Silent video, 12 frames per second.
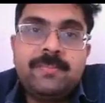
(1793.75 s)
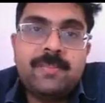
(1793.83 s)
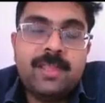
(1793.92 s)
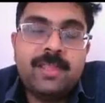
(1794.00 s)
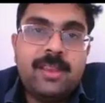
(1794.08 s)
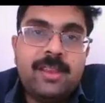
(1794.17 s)

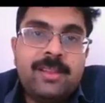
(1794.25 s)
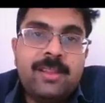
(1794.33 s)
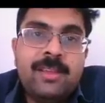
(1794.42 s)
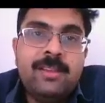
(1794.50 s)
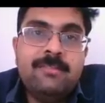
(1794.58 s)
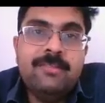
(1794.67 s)
Right?
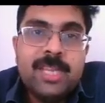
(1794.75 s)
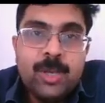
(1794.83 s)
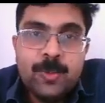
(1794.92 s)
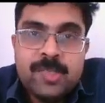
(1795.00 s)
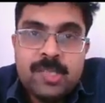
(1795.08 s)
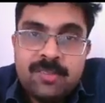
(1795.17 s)
We can
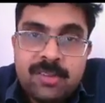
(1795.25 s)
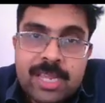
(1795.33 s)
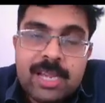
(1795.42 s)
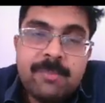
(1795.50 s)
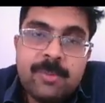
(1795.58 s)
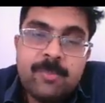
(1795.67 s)
observe
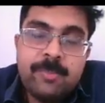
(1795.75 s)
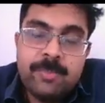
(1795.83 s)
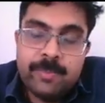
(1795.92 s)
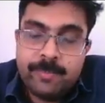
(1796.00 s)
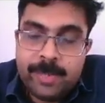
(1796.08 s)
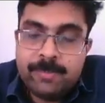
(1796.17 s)

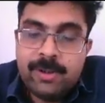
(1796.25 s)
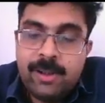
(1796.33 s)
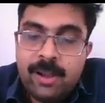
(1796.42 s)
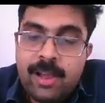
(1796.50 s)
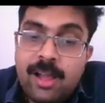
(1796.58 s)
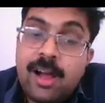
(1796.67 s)
people
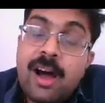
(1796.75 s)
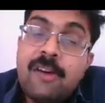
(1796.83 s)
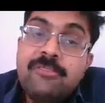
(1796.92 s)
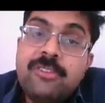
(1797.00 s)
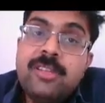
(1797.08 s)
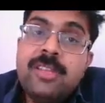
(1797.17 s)

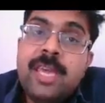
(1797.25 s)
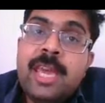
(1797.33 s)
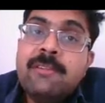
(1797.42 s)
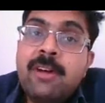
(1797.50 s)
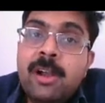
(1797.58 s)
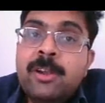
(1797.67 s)
after they
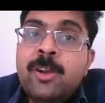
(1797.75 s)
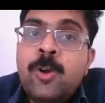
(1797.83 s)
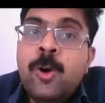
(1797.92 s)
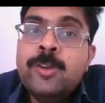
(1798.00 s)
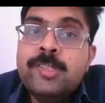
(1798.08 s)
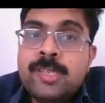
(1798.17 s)
have
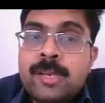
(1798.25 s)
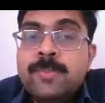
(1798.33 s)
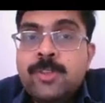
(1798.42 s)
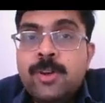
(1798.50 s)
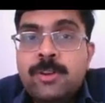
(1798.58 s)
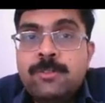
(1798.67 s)
undergone some
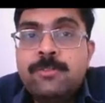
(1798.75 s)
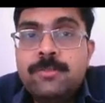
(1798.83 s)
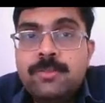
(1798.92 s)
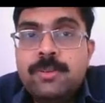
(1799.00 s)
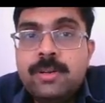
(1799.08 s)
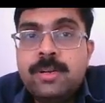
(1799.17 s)
sort of
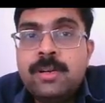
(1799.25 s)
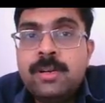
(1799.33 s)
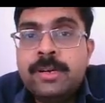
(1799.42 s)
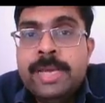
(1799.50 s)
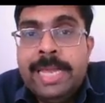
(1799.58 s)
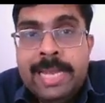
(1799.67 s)

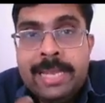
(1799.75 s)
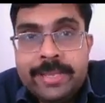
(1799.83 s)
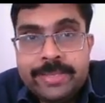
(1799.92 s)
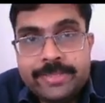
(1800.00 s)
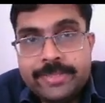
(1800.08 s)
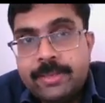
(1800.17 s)

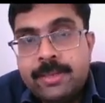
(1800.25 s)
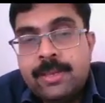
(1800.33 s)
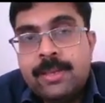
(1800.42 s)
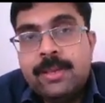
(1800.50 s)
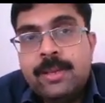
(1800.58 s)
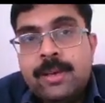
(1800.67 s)
illness,
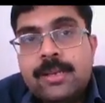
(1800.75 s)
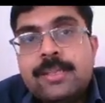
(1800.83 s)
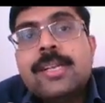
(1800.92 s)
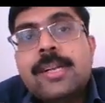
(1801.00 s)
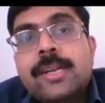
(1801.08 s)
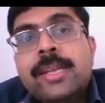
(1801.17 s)

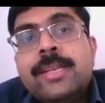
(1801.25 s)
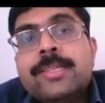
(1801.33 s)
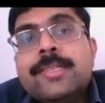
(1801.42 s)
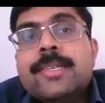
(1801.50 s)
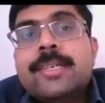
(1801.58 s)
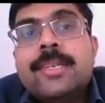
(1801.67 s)
resulting in
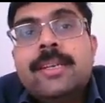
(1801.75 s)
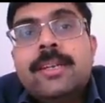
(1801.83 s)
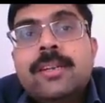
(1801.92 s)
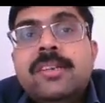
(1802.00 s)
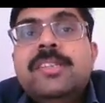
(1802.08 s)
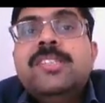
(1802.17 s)
certain
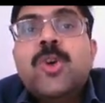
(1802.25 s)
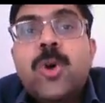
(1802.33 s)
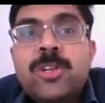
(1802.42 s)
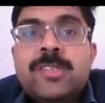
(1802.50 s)
disorders